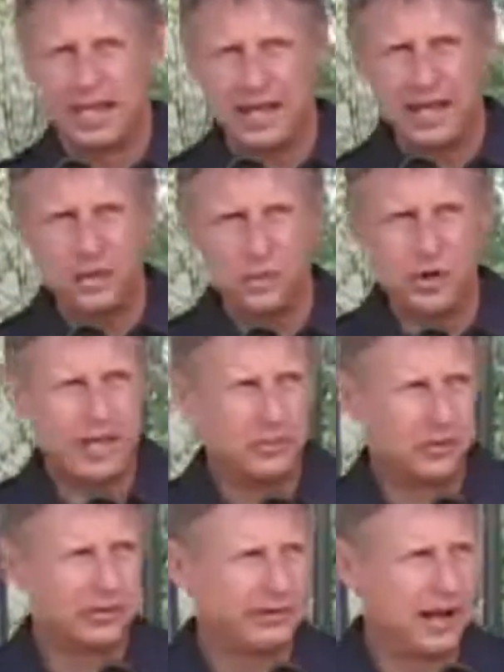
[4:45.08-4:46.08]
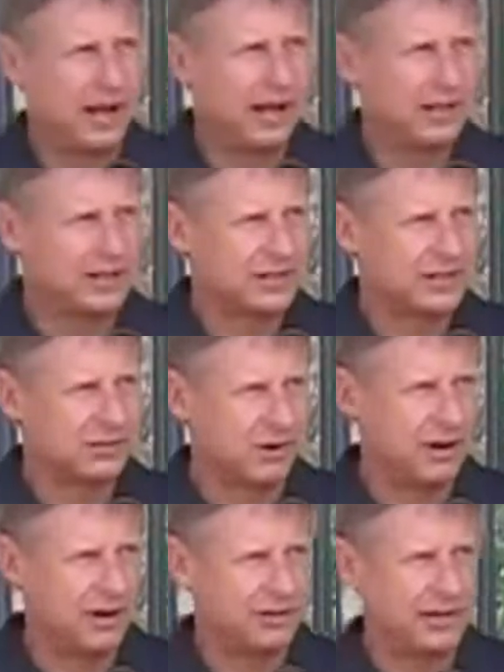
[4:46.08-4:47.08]
Can we provide a
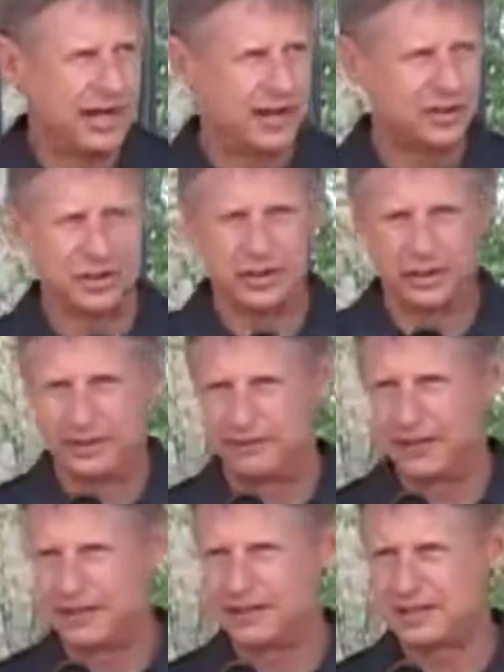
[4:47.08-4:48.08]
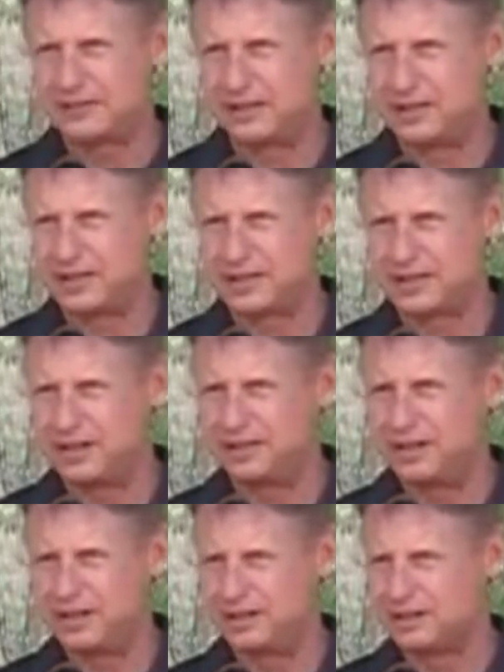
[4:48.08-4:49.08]
strong national defense for this
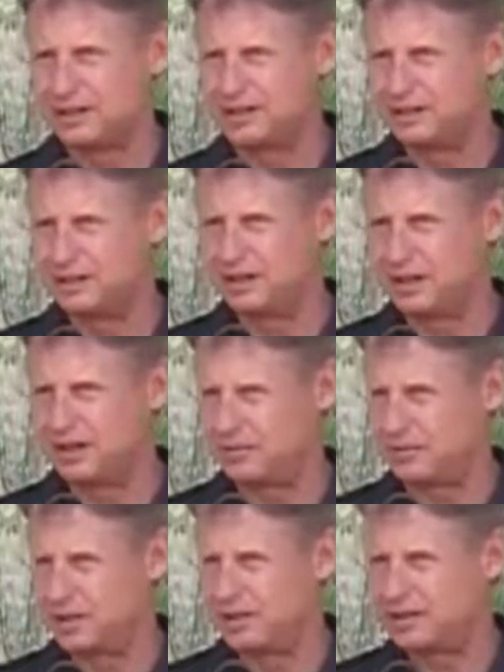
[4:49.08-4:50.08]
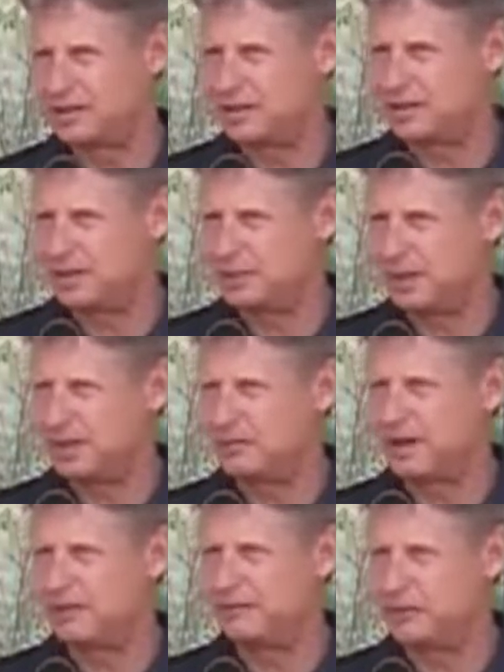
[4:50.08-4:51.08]
country and still cut military
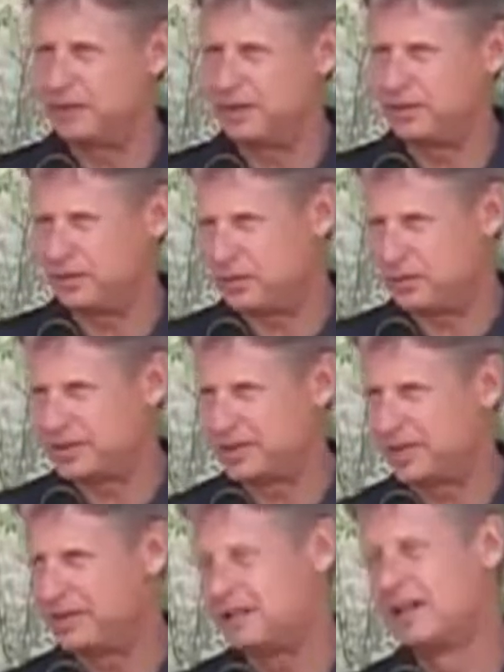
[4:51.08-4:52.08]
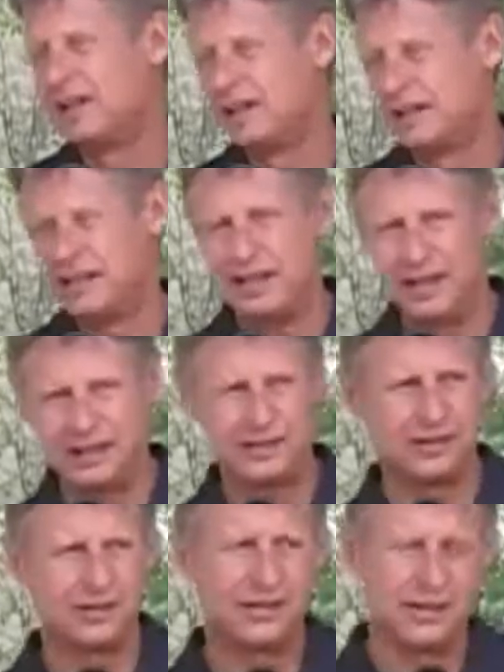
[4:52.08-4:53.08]
spending by 43%? The
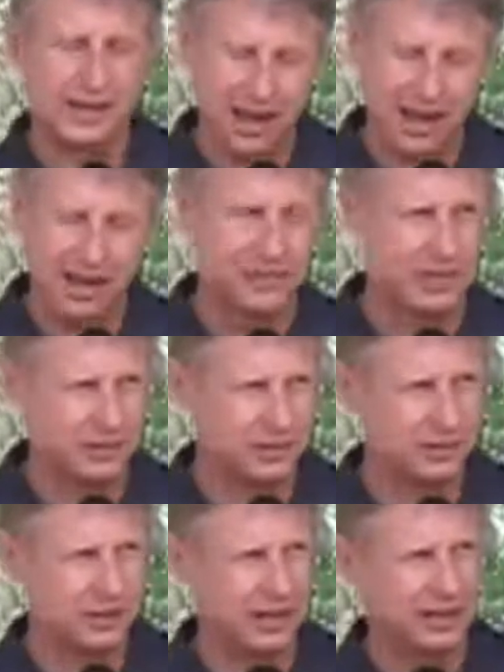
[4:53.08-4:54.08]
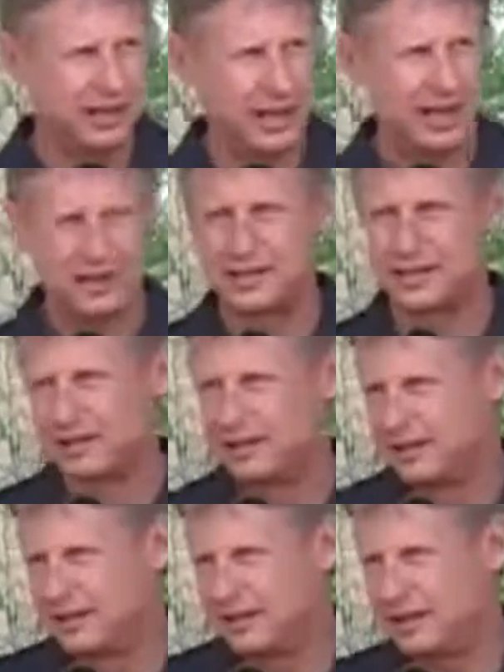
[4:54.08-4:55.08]
answer is absolutely yes.
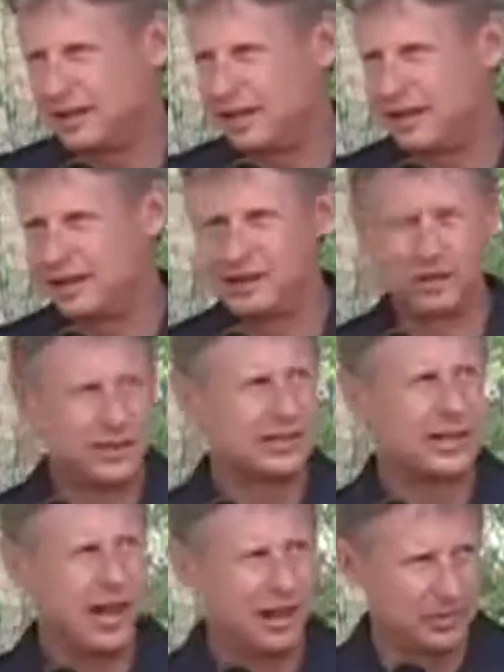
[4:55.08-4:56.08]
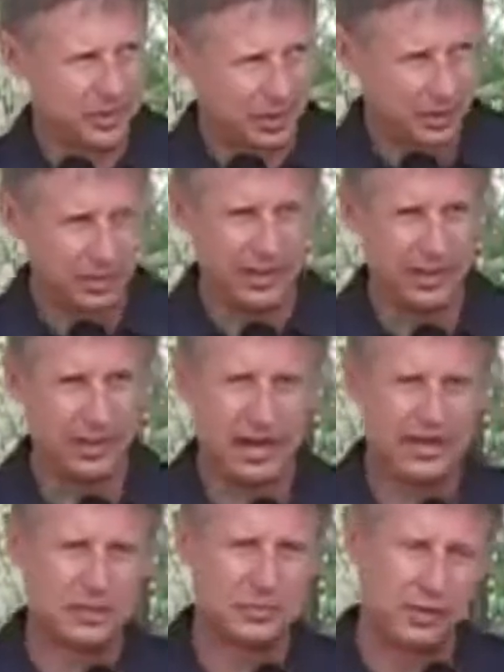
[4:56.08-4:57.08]
The answer is absolutely
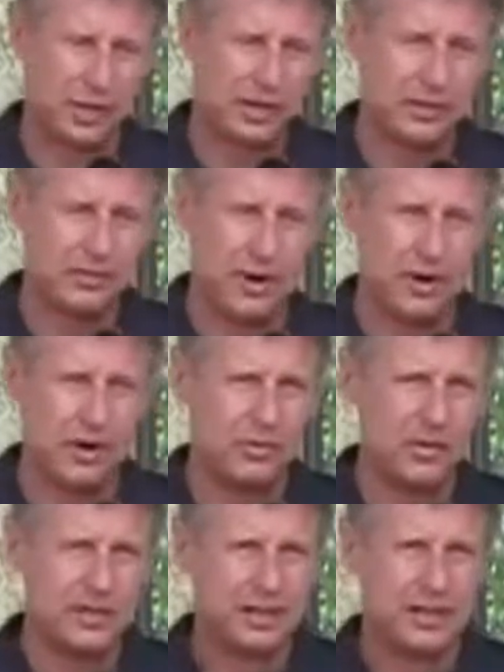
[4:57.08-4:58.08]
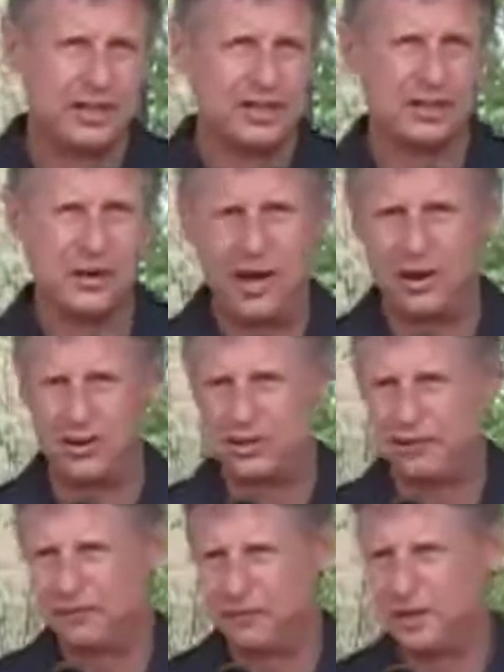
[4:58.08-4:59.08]
yes. Bring them home. So how
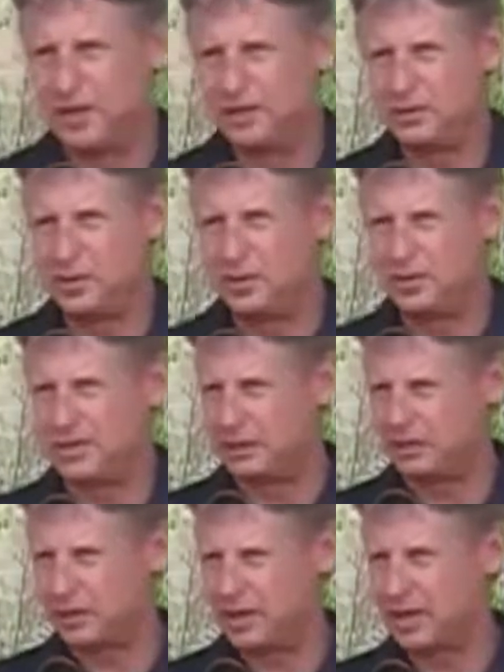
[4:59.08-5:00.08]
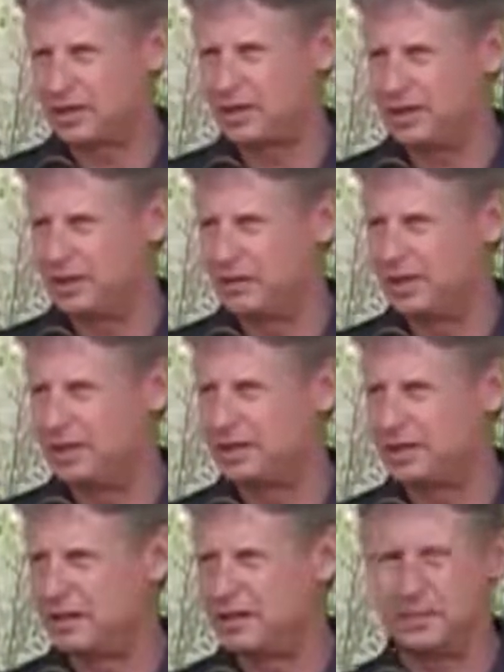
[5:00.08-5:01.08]
does a 43% reduction in
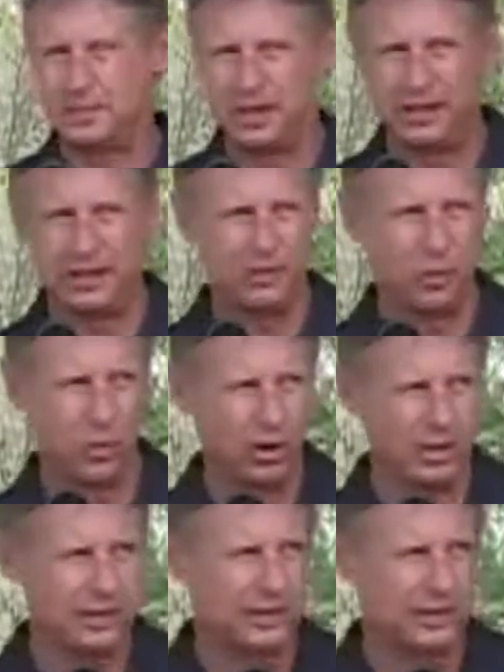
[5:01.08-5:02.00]
military spending work